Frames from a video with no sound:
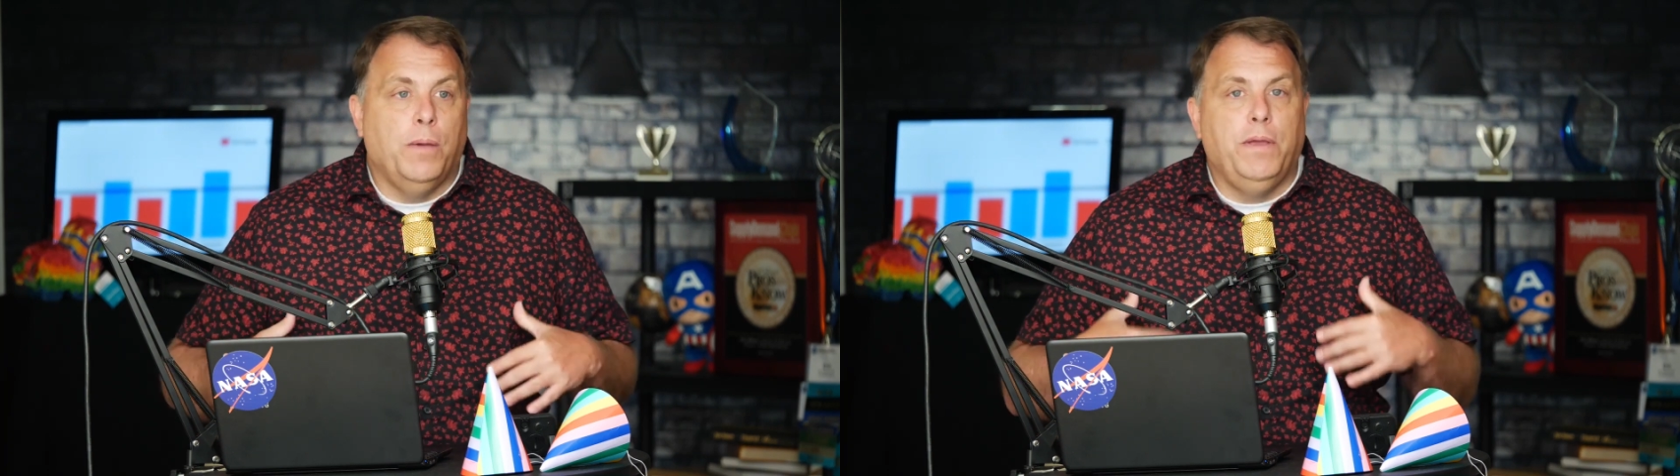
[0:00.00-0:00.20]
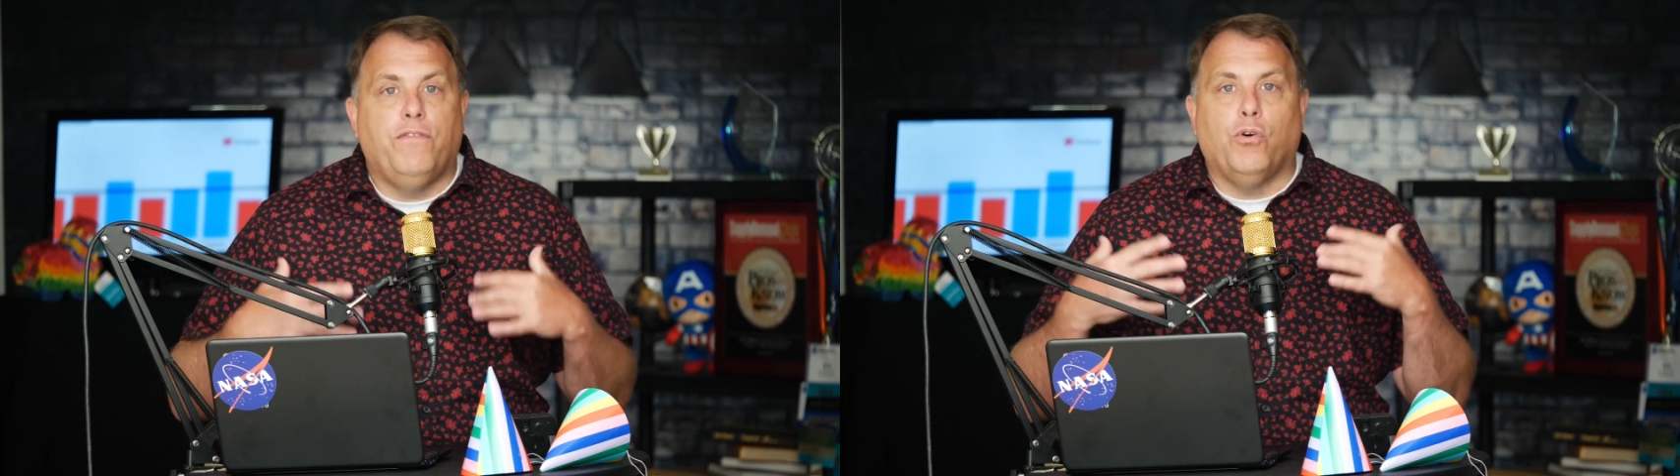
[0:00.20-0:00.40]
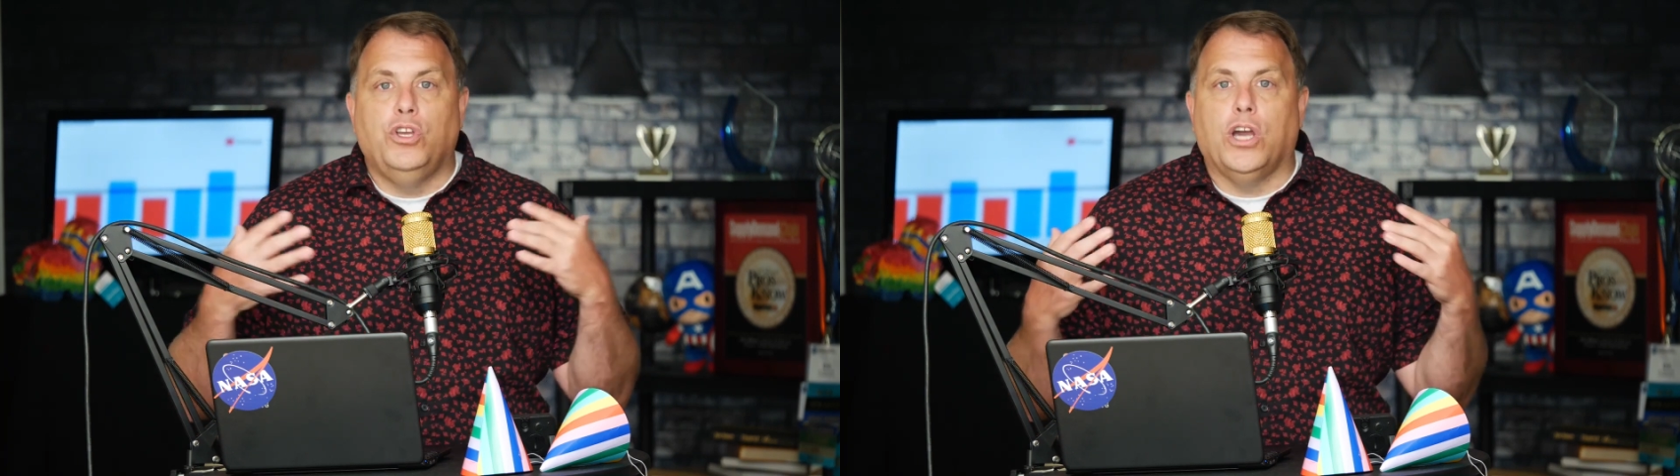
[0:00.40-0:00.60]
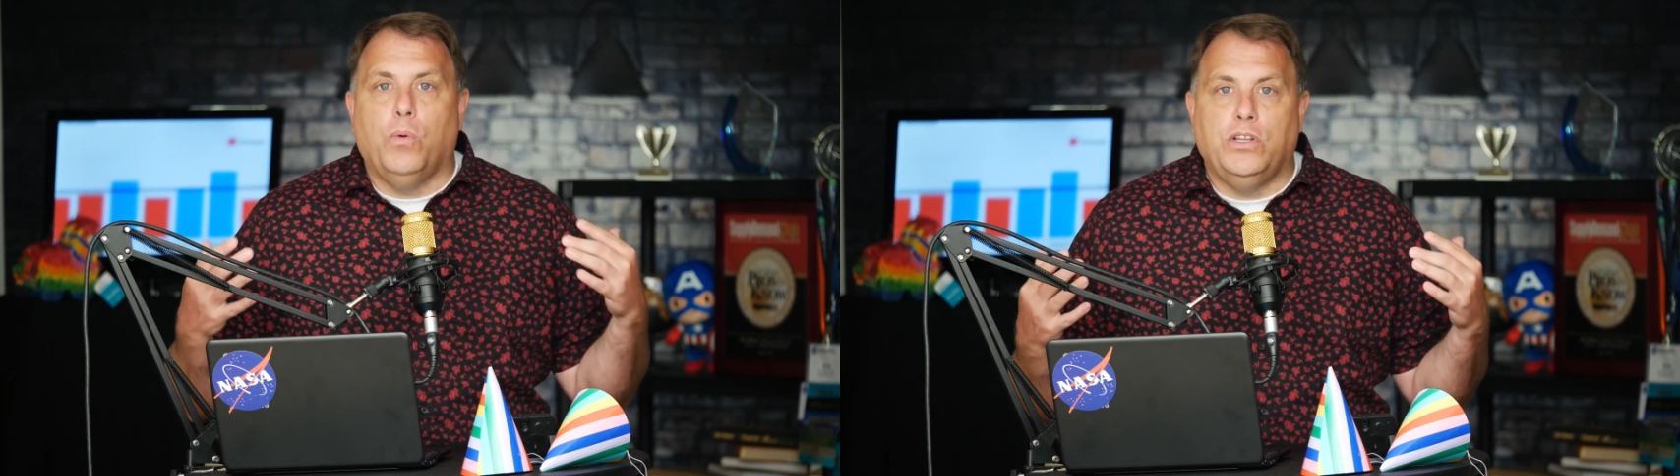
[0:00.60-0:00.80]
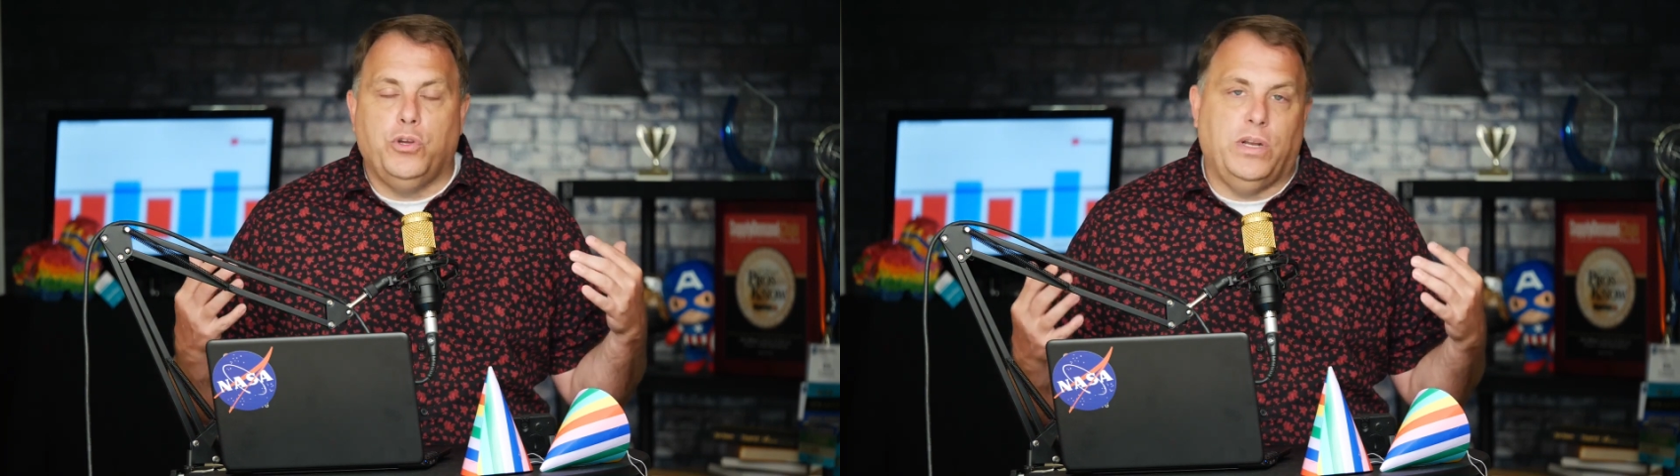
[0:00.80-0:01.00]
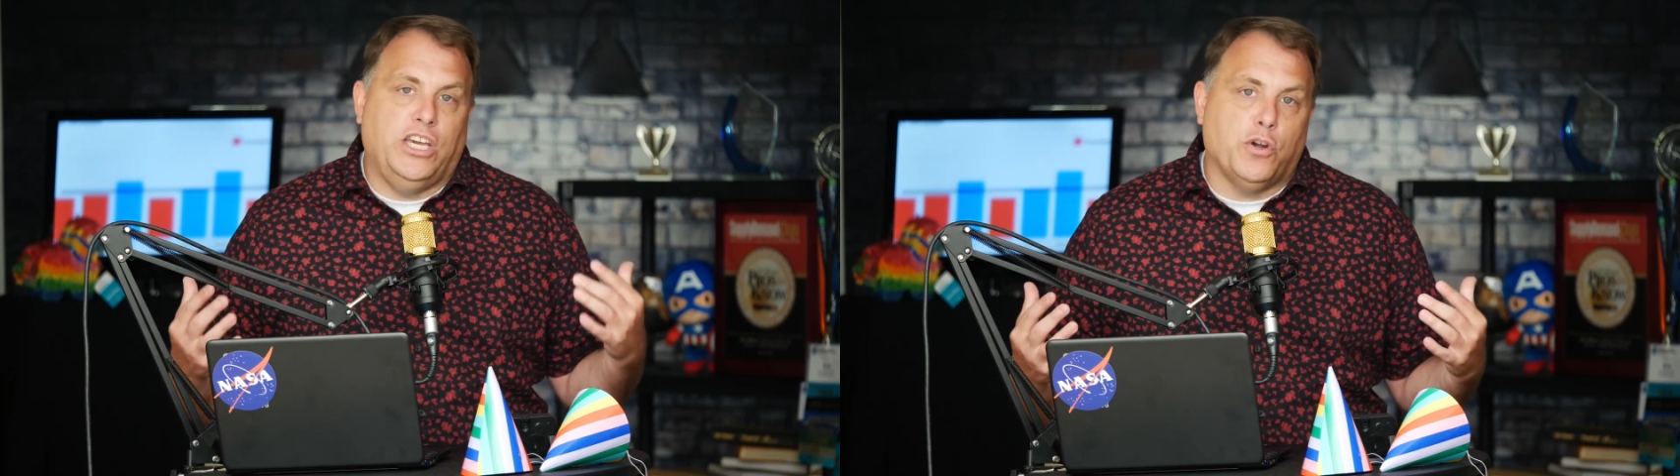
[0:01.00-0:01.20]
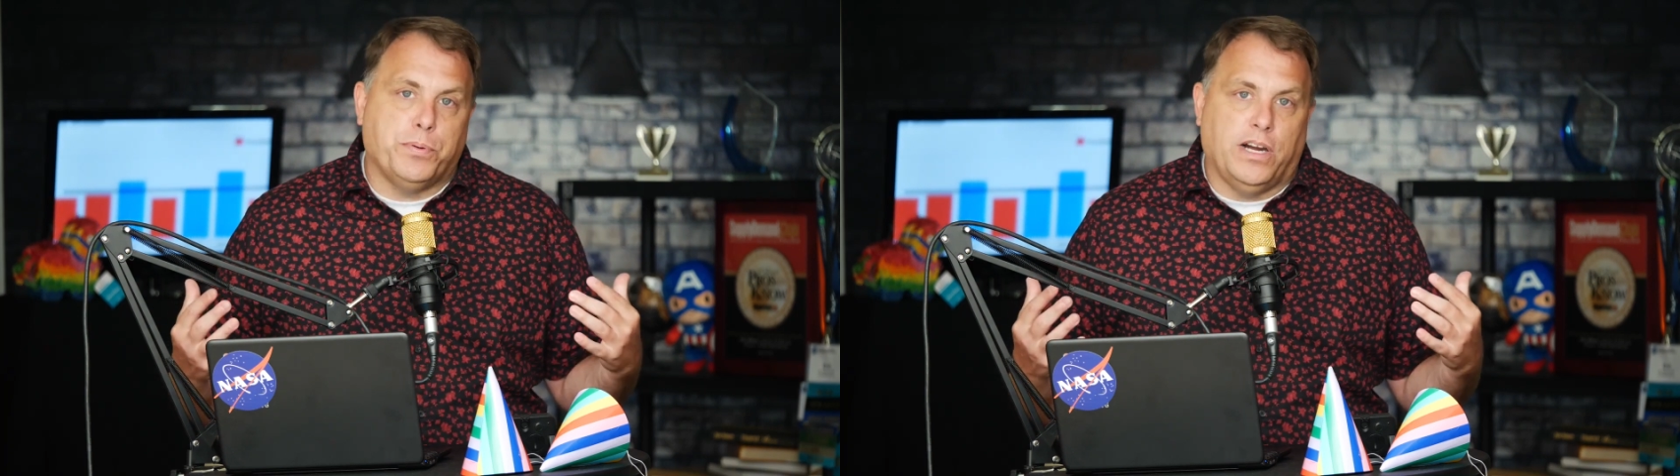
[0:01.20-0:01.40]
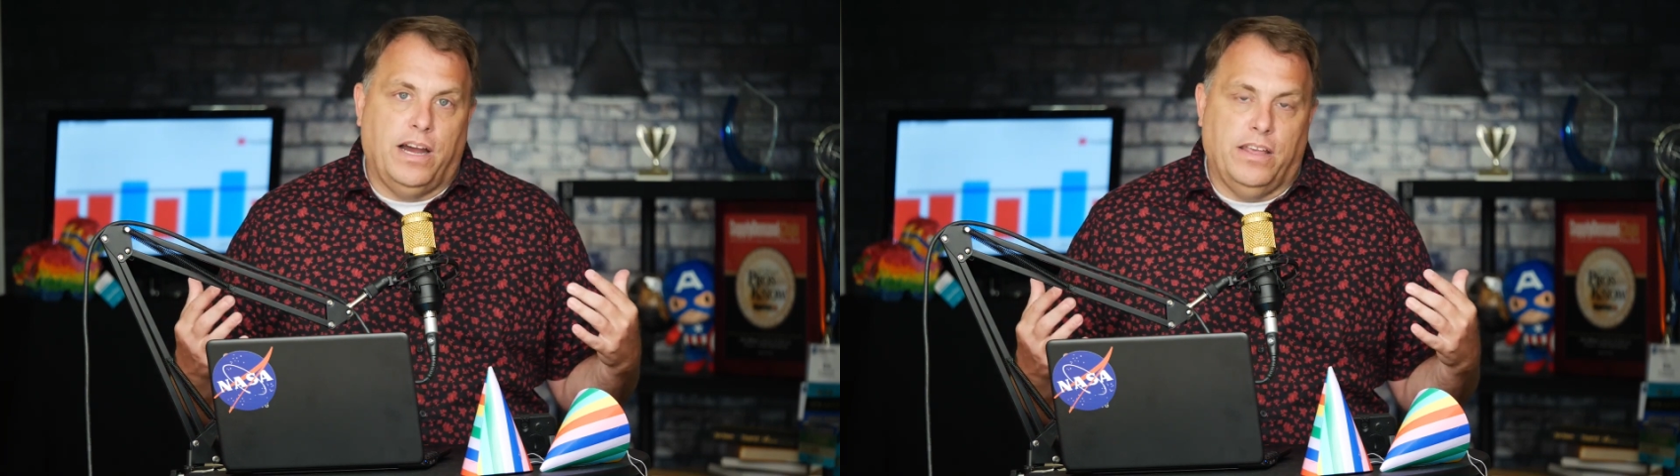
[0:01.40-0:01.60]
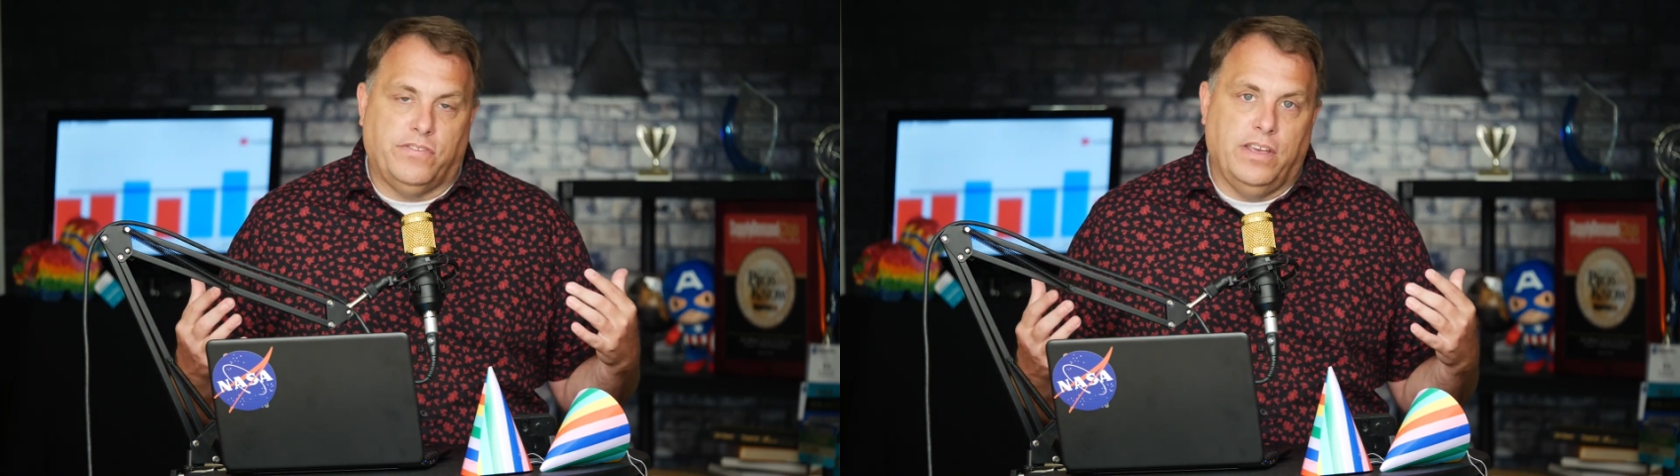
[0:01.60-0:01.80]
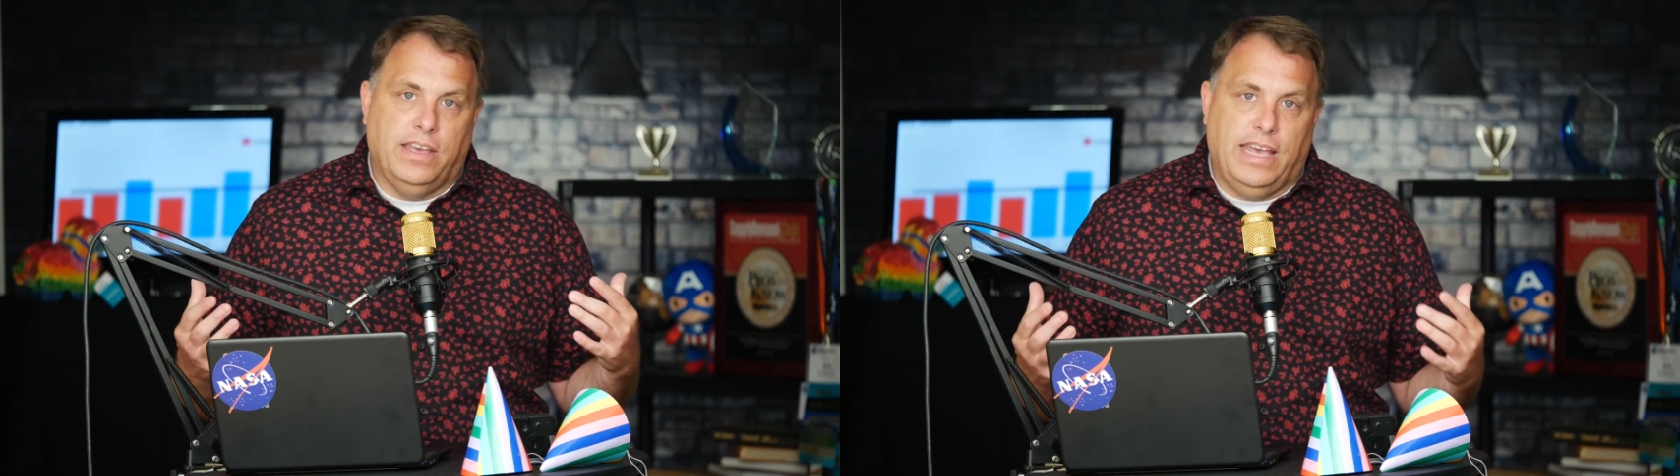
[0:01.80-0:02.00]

before you go into an enterprise